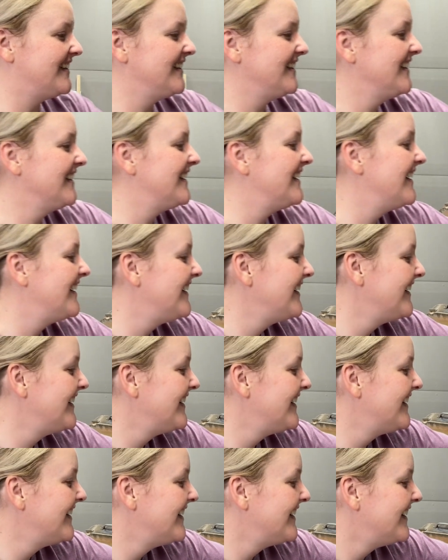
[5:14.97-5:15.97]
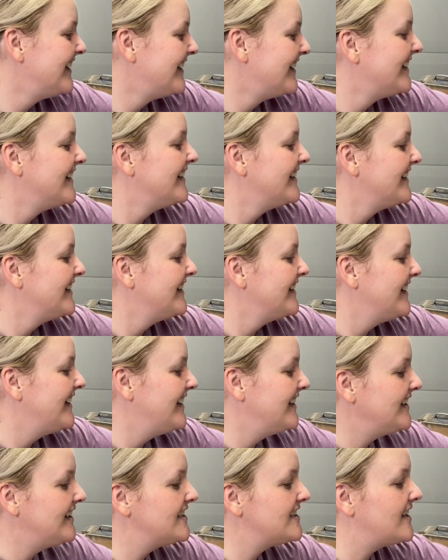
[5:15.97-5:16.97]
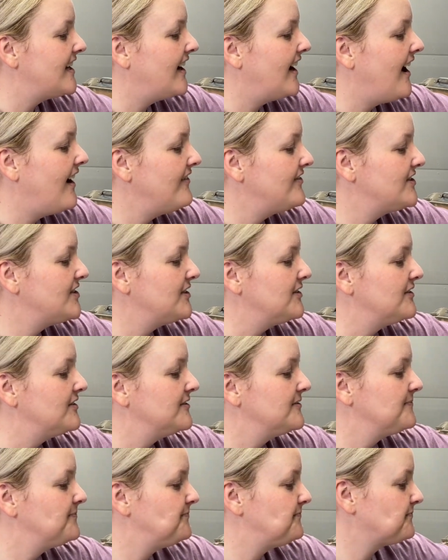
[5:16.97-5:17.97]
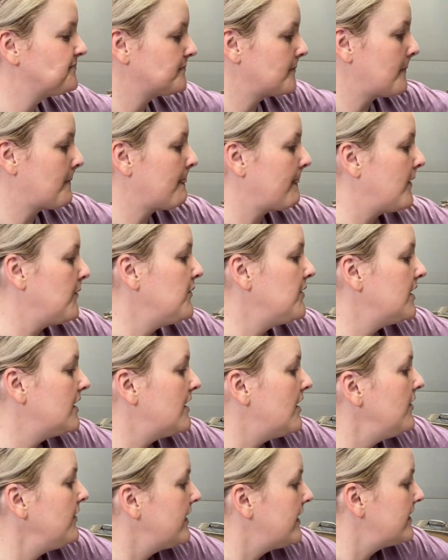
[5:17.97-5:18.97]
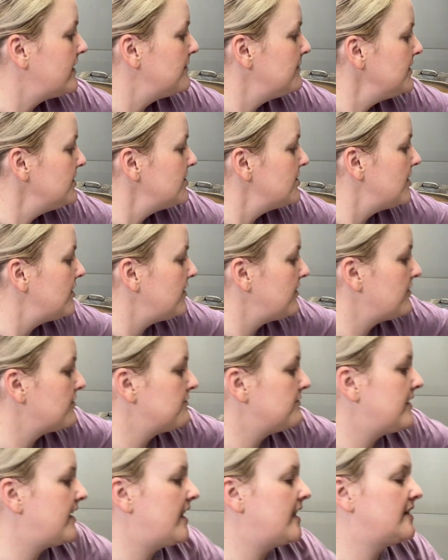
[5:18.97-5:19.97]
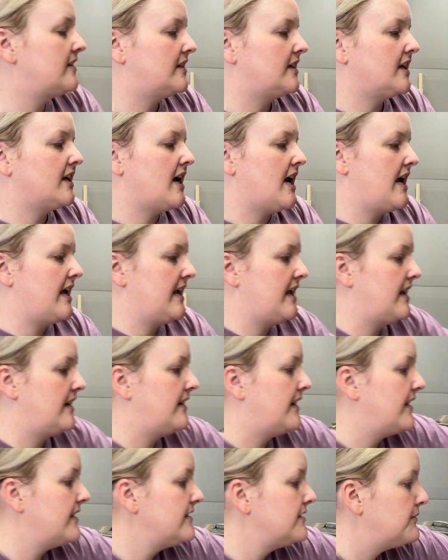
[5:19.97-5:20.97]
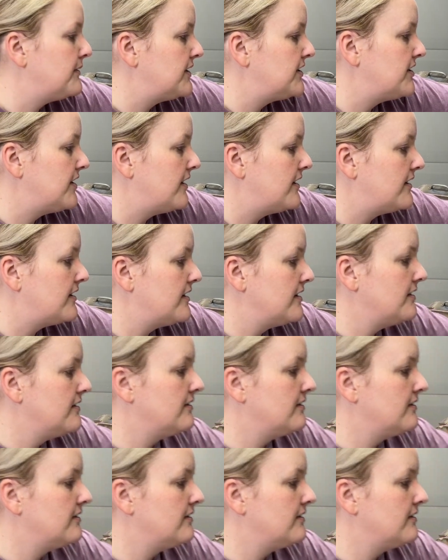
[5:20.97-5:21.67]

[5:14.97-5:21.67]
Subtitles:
Because I have to. Well, okay, let me show you the red and the cayenne next to each other.